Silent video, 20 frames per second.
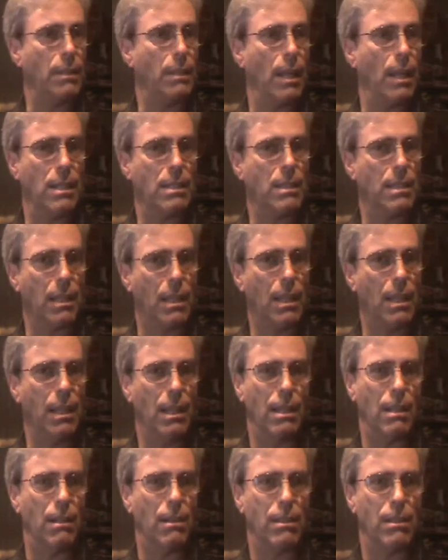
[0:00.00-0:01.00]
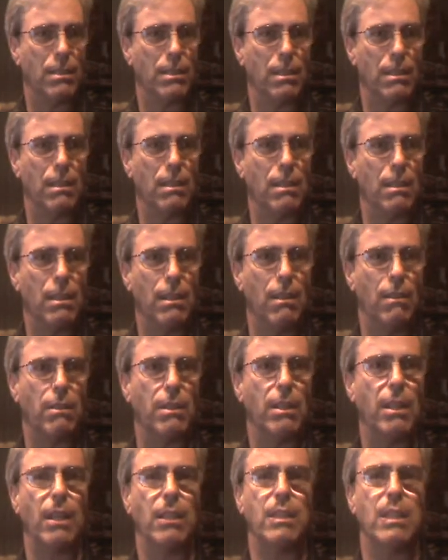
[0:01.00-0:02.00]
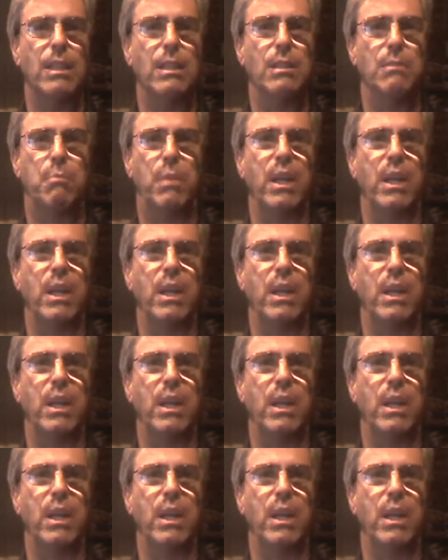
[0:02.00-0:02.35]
that's the key. You know, you get these